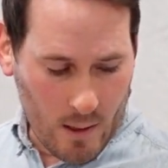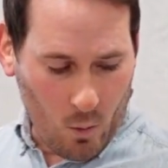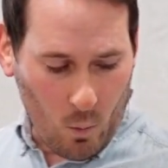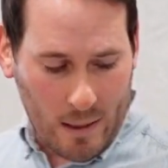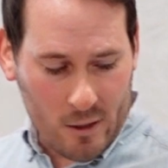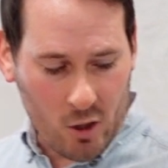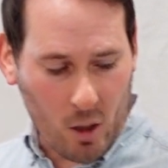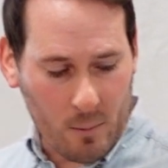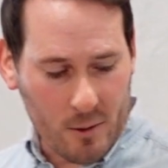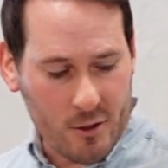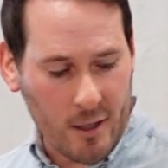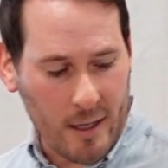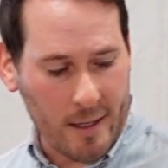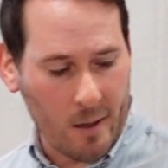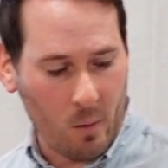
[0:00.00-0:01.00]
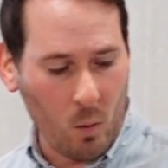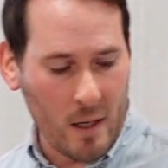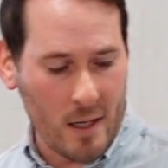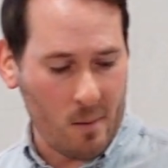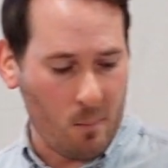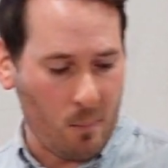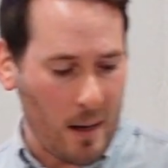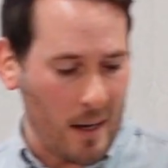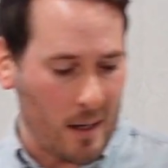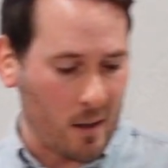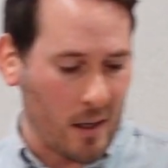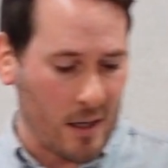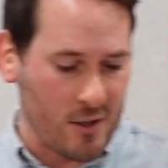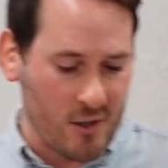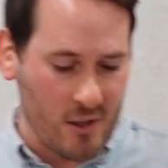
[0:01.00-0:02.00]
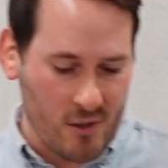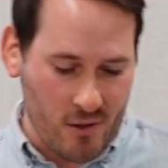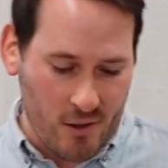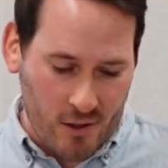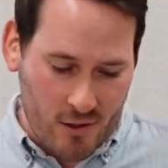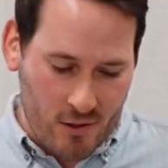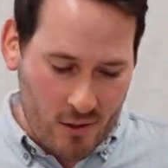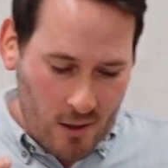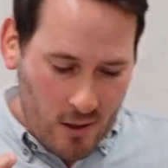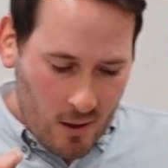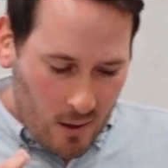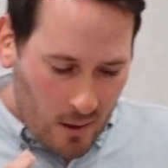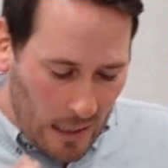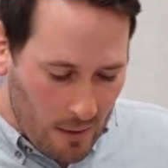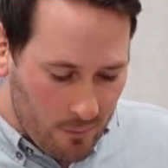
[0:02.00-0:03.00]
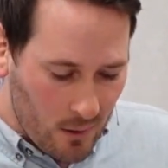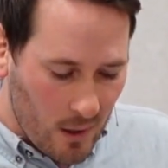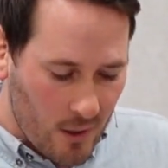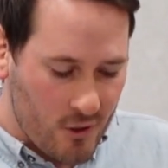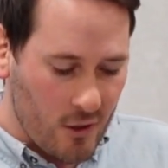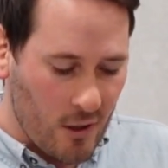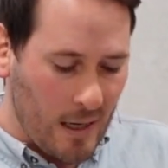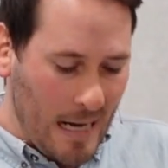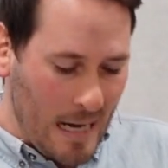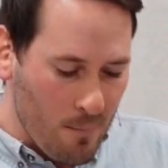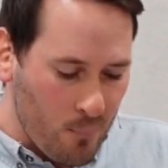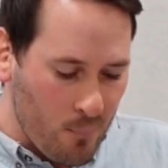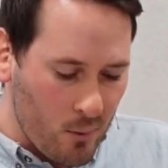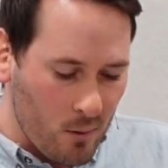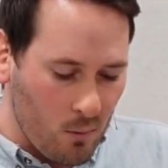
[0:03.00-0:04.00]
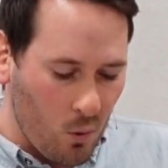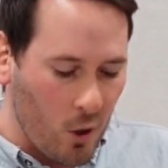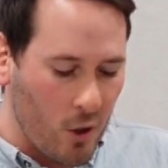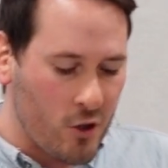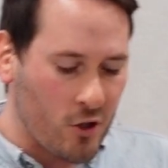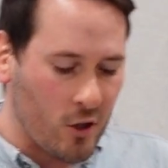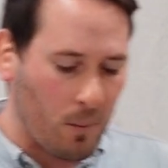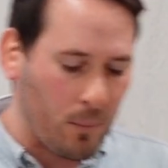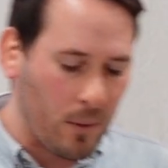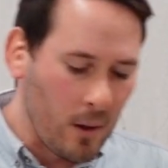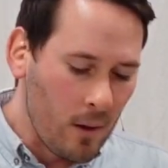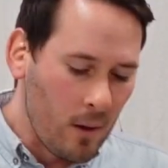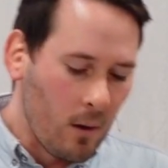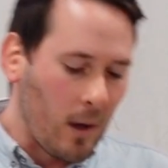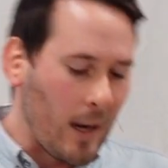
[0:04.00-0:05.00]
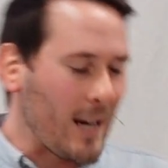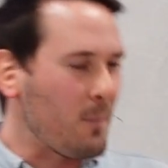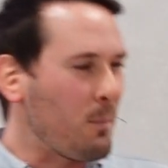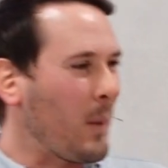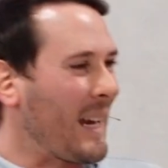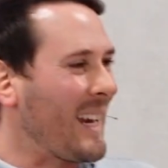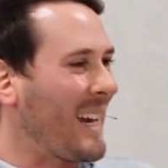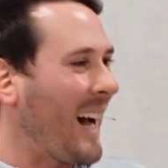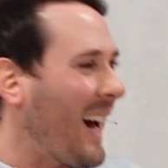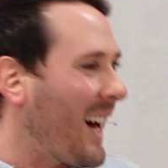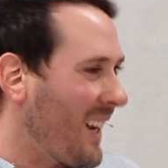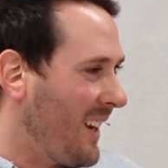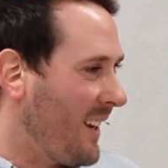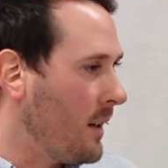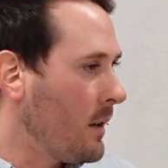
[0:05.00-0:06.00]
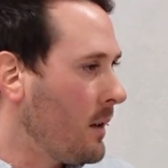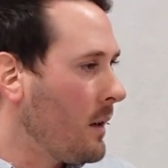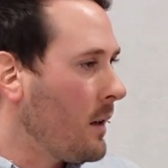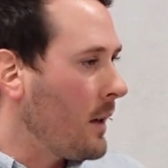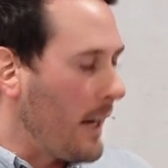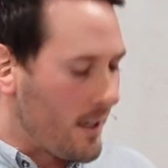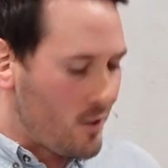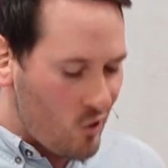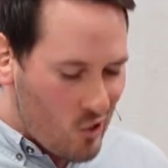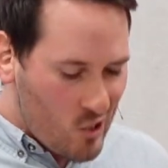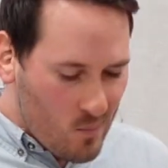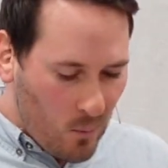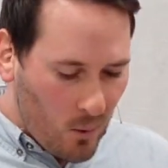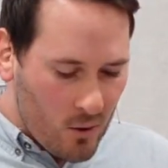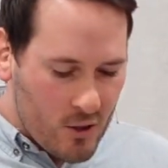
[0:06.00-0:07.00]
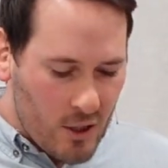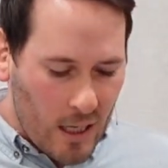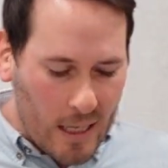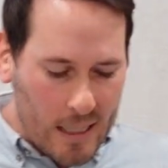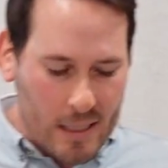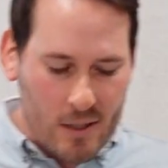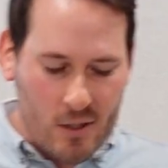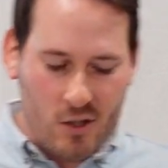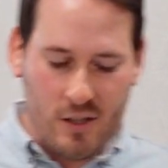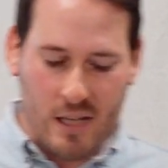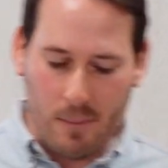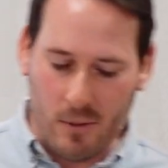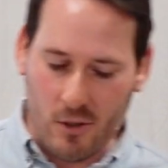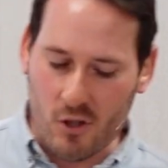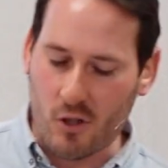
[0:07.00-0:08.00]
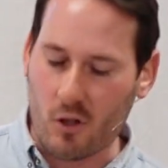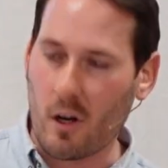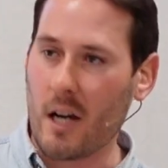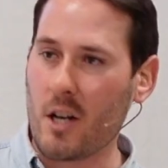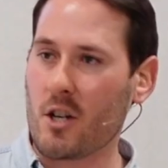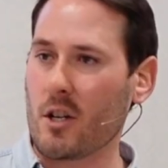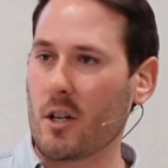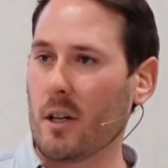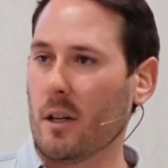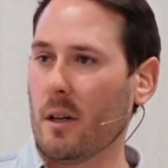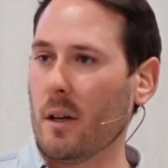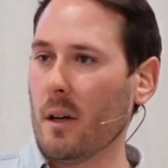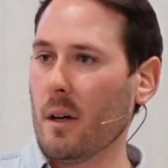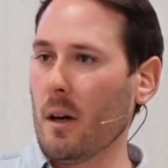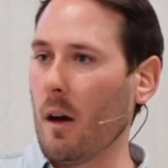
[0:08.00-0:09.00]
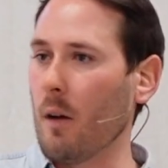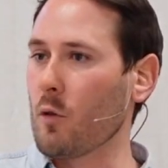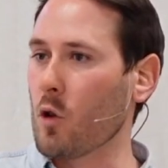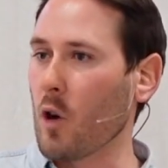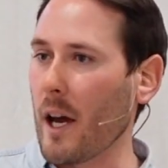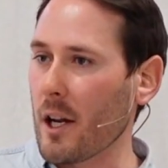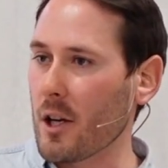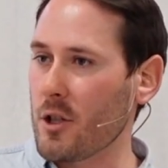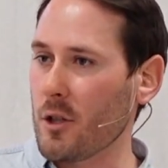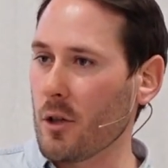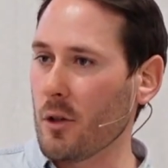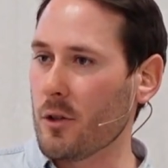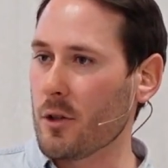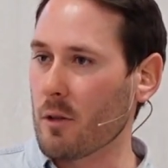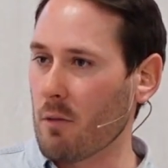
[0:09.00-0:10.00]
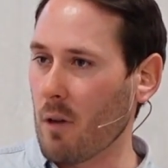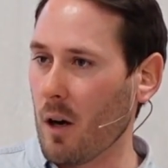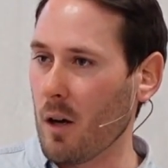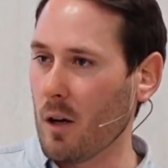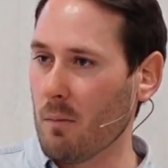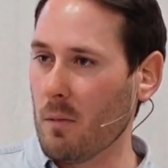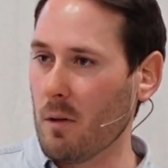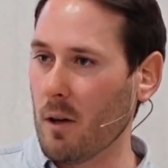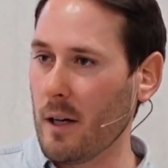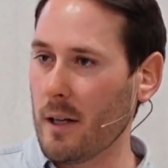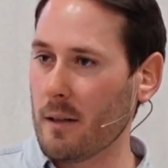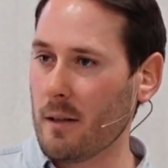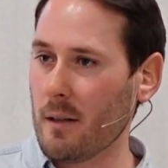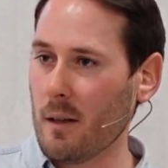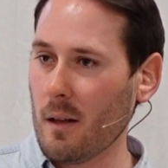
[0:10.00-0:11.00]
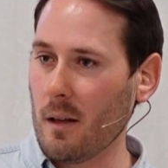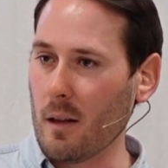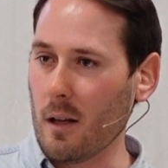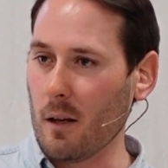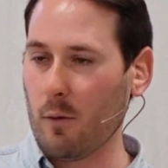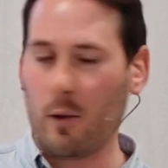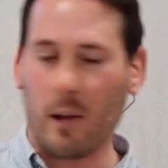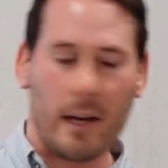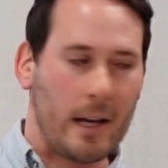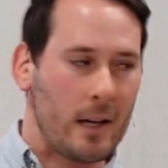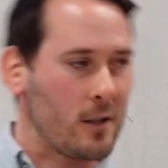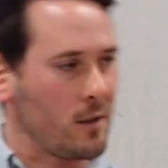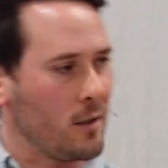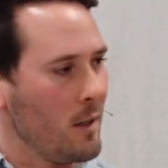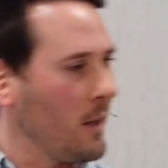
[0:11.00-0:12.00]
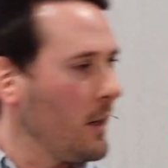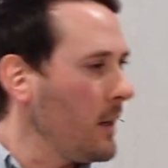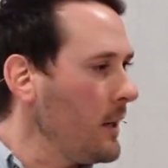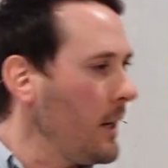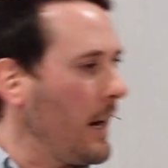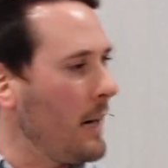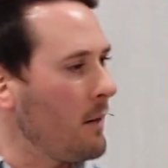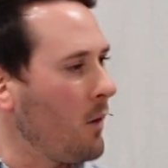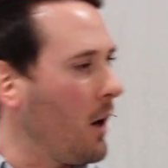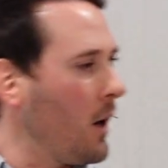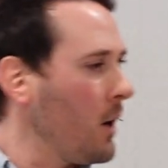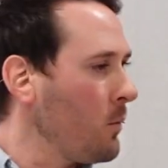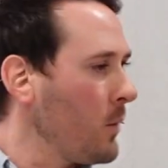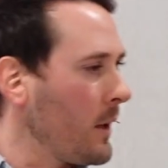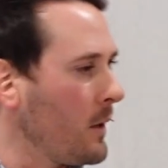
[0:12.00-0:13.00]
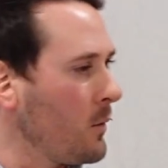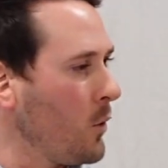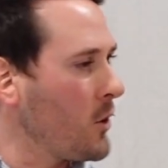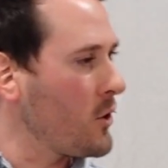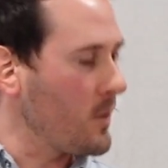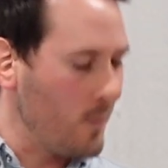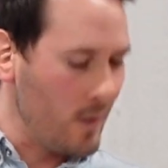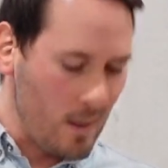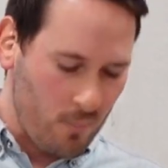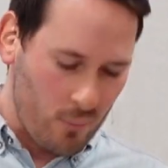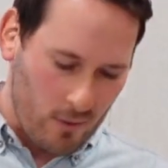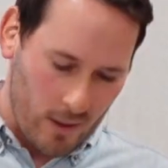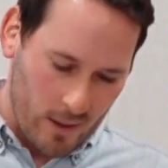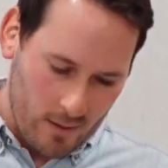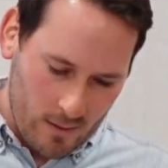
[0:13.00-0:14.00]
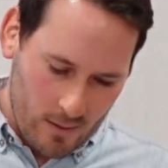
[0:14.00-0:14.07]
One commentator, William Barclay, says this: have a listen. Emperor worship had begun as a spontaneous demonstration of gratitude to Rome, right? Little flags. Yay, Rome, we're going to worship the emperor.